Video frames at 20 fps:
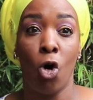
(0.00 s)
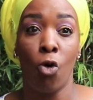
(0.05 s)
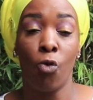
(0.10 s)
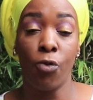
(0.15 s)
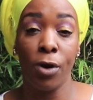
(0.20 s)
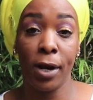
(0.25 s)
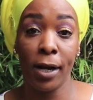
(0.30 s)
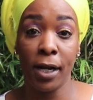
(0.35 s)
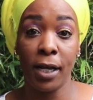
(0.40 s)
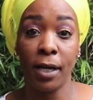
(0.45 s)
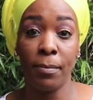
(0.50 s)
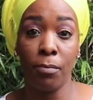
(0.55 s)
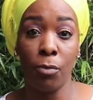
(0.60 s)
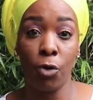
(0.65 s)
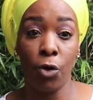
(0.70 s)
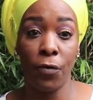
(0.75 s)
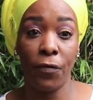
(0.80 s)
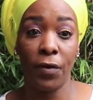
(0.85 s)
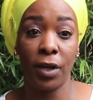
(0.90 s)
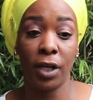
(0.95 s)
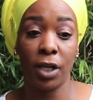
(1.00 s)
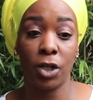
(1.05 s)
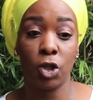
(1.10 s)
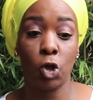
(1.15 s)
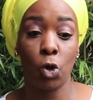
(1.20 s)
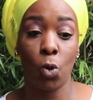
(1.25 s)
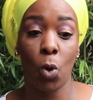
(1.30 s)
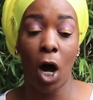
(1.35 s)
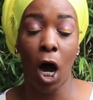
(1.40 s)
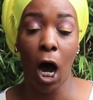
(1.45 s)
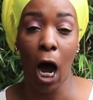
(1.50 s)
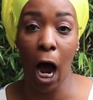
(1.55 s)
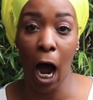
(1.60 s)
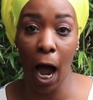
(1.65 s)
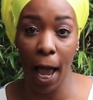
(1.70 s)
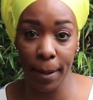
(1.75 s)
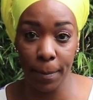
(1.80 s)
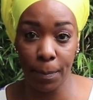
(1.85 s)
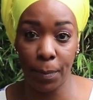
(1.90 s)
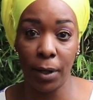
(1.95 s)
really moving into a
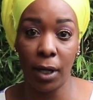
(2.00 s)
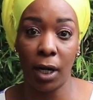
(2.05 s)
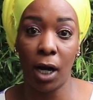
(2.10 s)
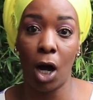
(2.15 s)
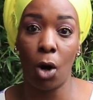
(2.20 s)
hyper